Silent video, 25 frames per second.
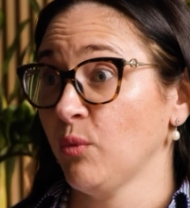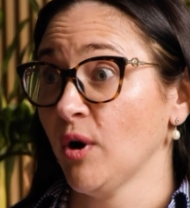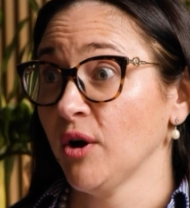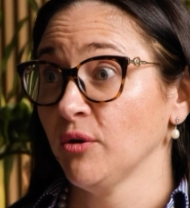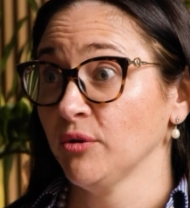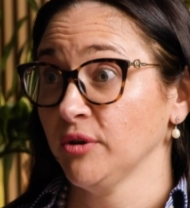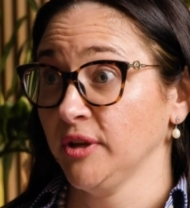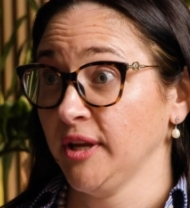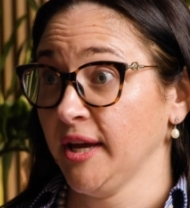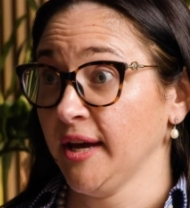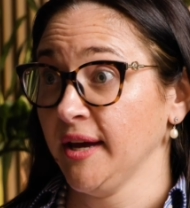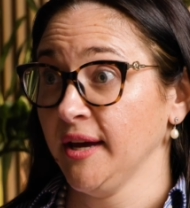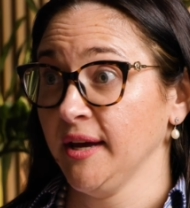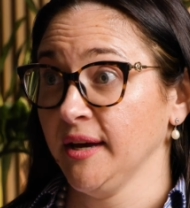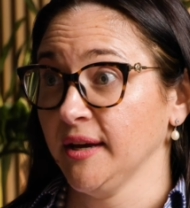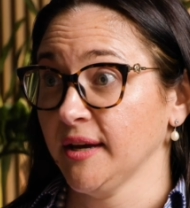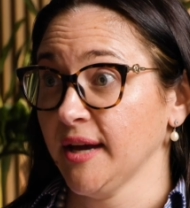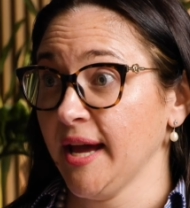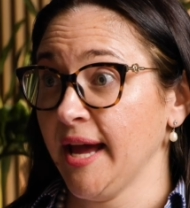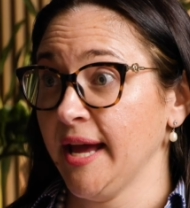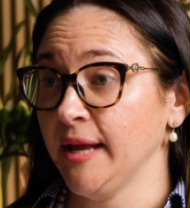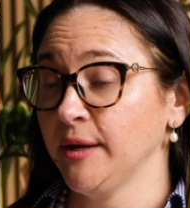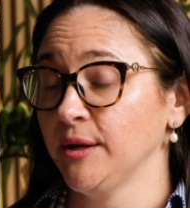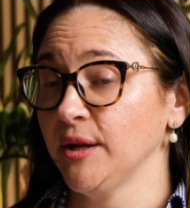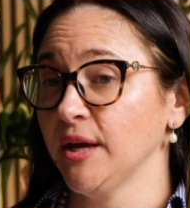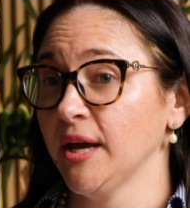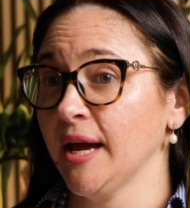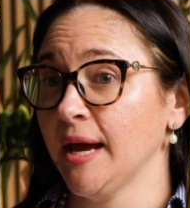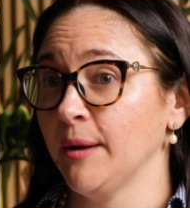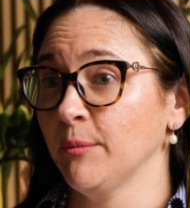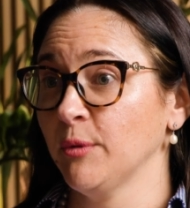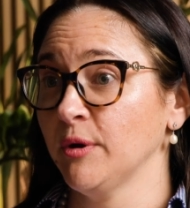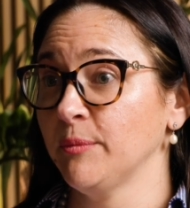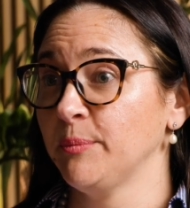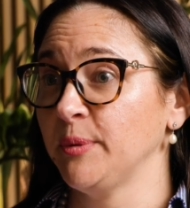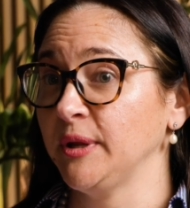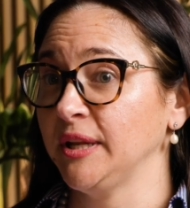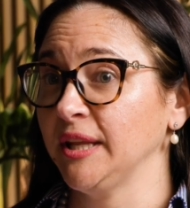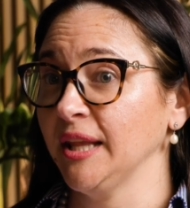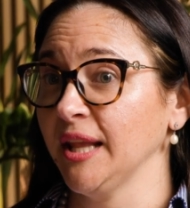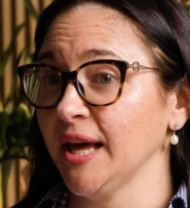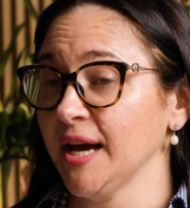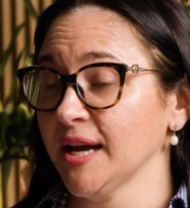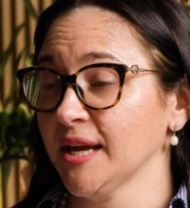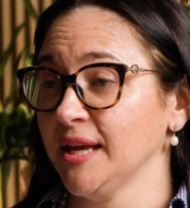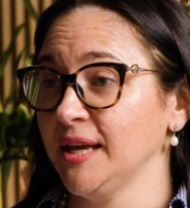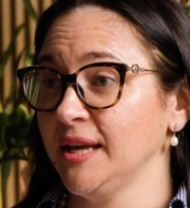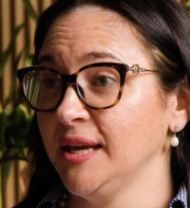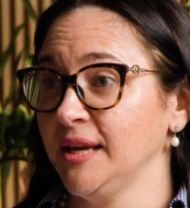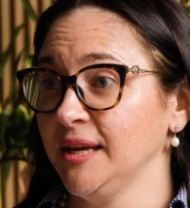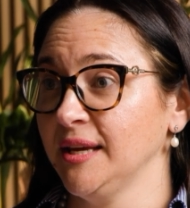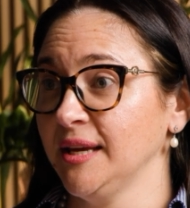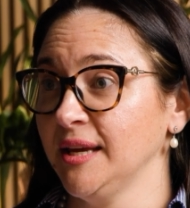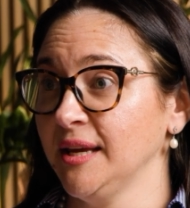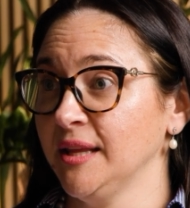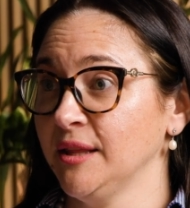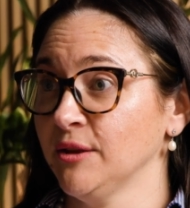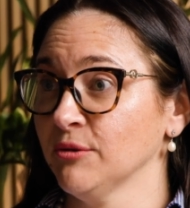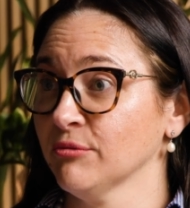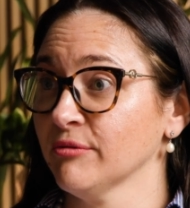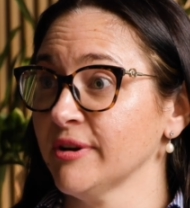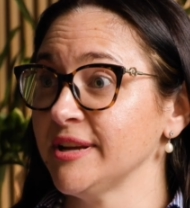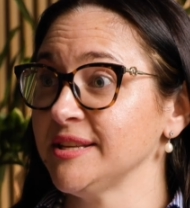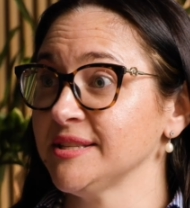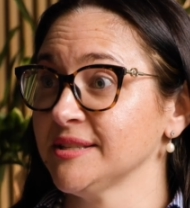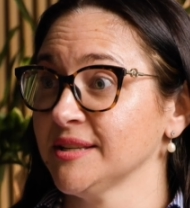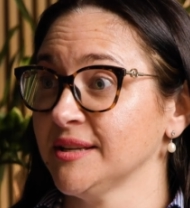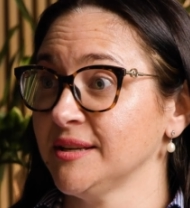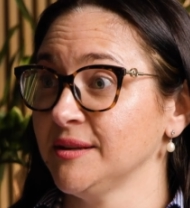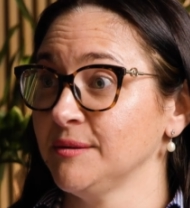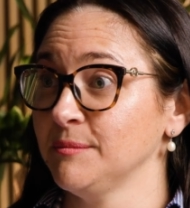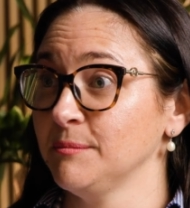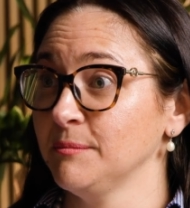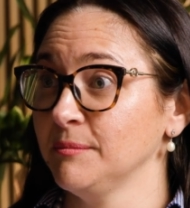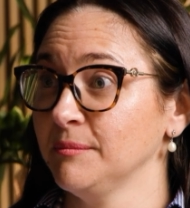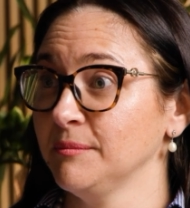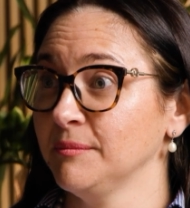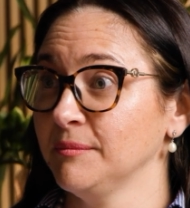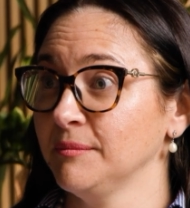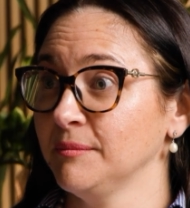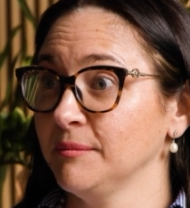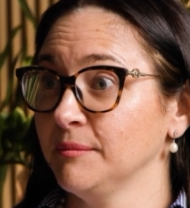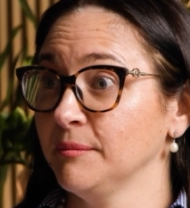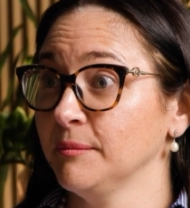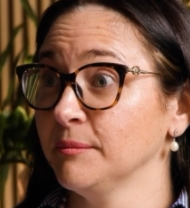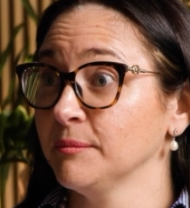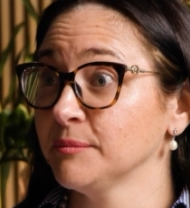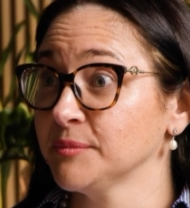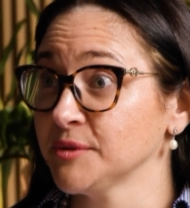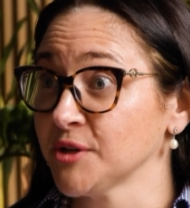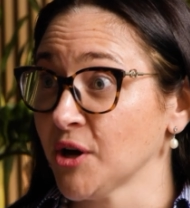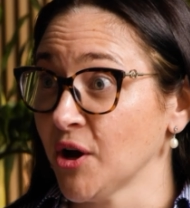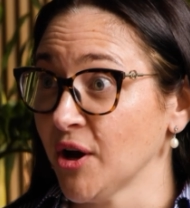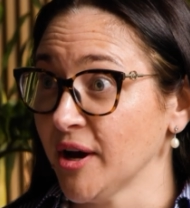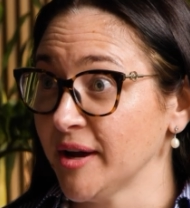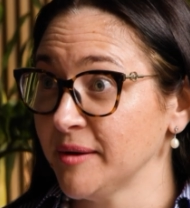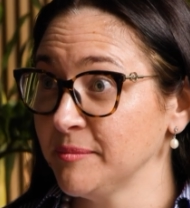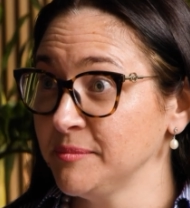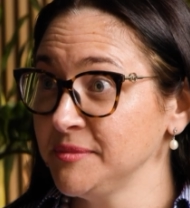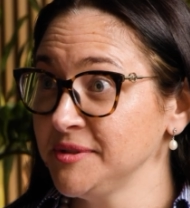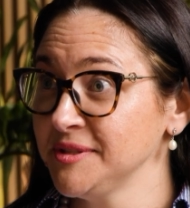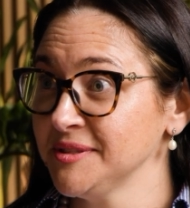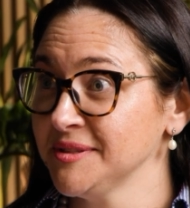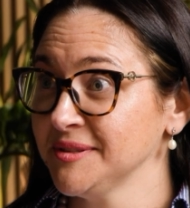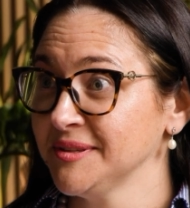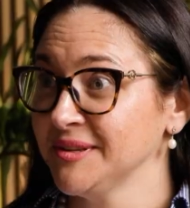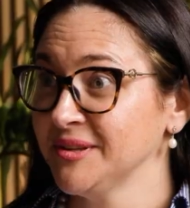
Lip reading: Well, yeah. And we've been lucky in the recent times.